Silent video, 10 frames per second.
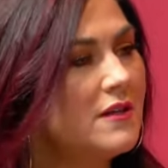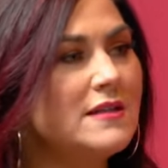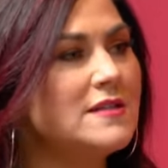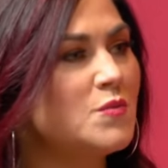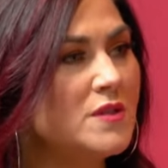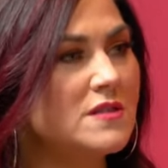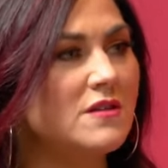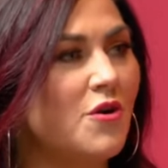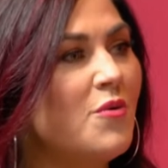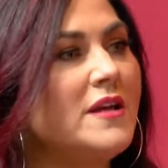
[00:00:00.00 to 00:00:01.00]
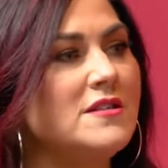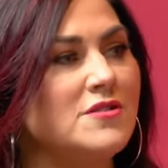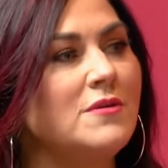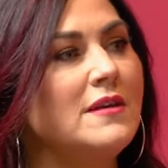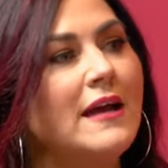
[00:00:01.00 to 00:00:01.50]
is what's going
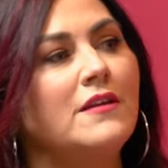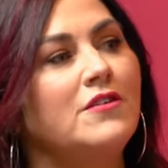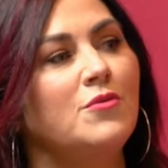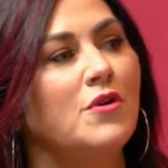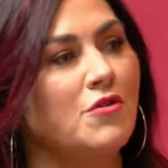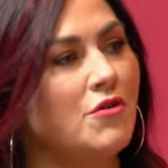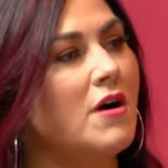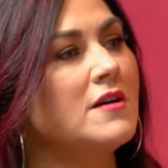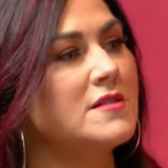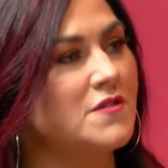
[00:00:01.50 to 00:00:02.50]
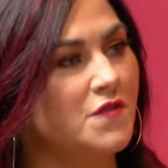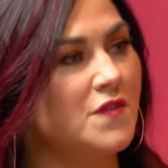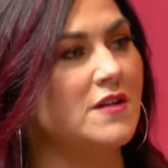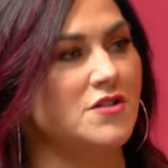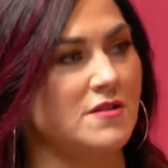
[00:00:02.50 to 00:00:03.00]
to get you across the
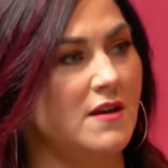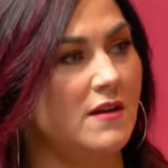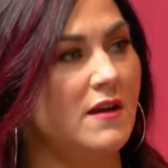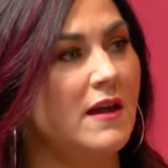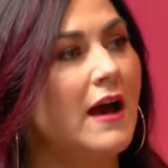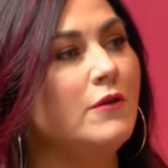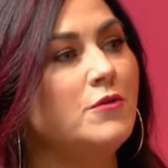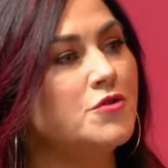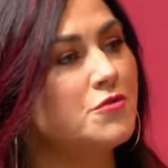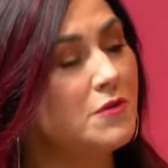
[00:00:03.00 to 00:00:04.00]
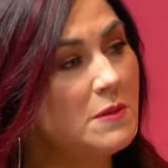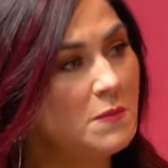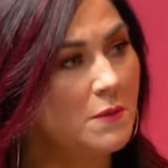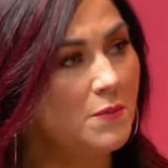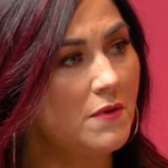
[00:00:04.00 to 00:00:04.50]
finish line. How you treat
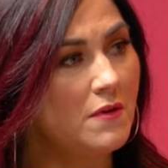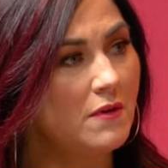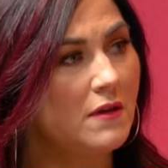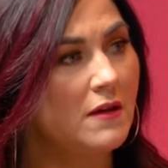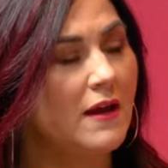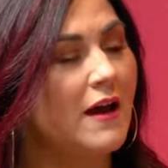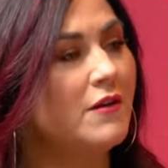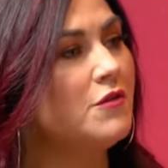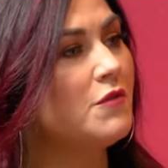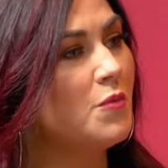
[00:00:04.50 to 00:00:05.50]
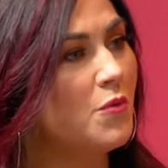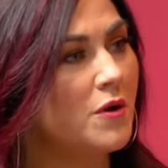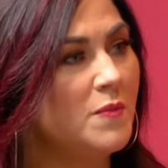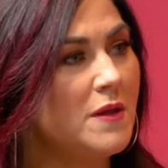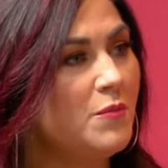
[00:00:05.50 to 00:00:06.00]
people, how you
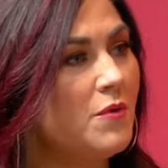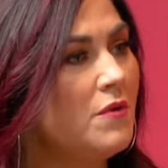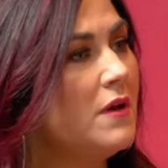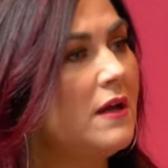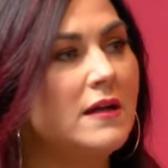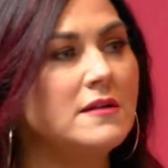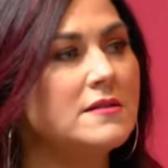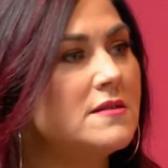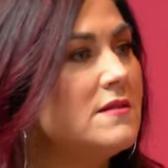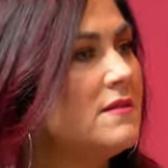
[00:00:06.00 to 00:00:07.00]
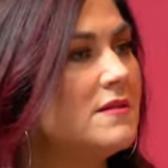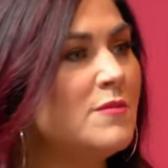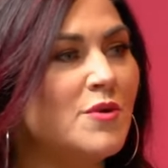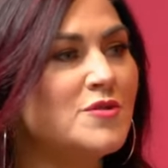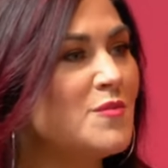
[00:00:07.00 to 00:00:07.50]
reward people is the
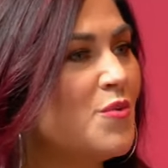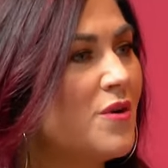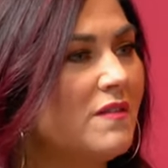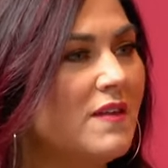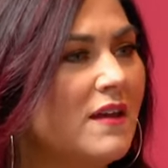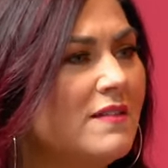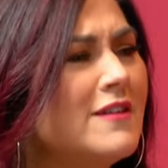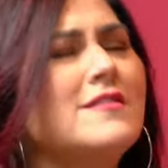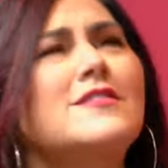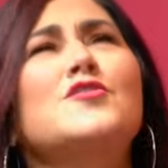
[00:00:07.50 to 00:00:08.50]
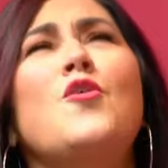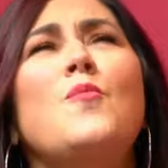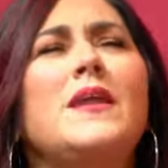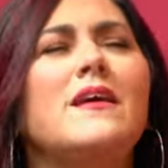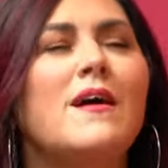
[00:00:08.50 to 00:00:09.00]
most important thing. That so
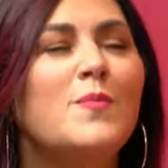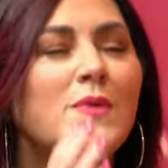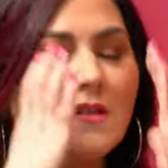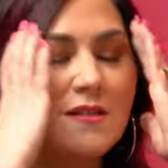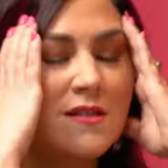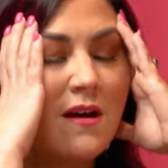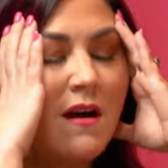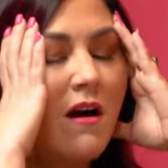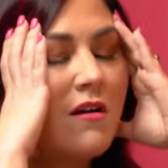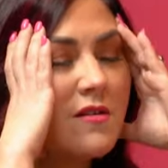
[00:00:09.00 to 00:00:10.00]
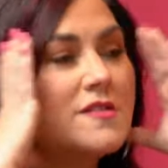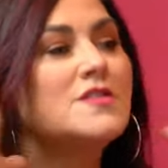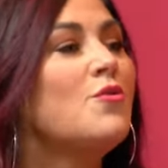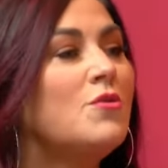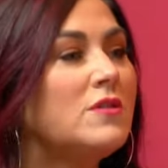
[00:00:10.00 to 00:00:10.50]
many companies are
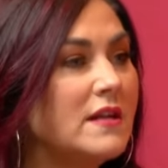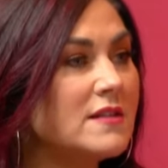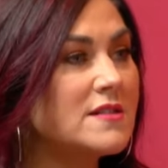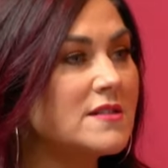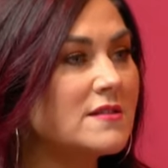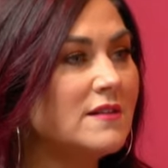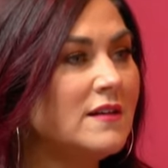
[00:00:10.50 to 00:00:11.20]
soulless.